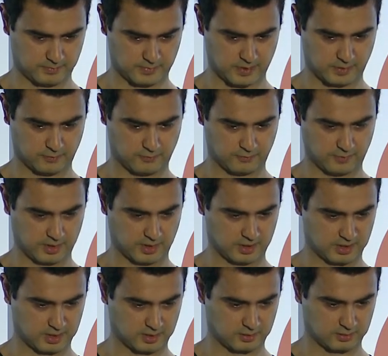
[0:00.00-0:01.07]
if we
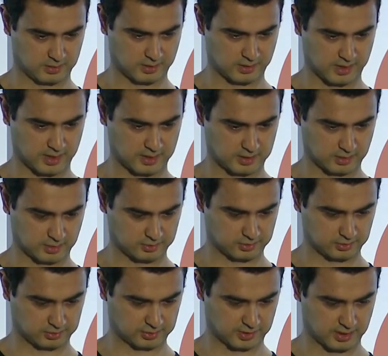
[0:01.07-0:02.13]
can create
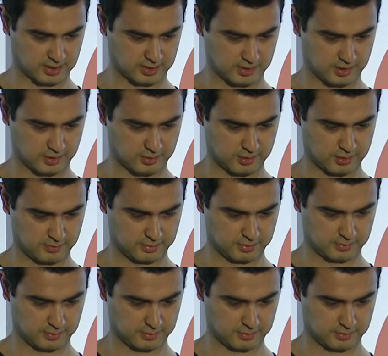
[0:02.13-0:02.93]
auto-scaling group.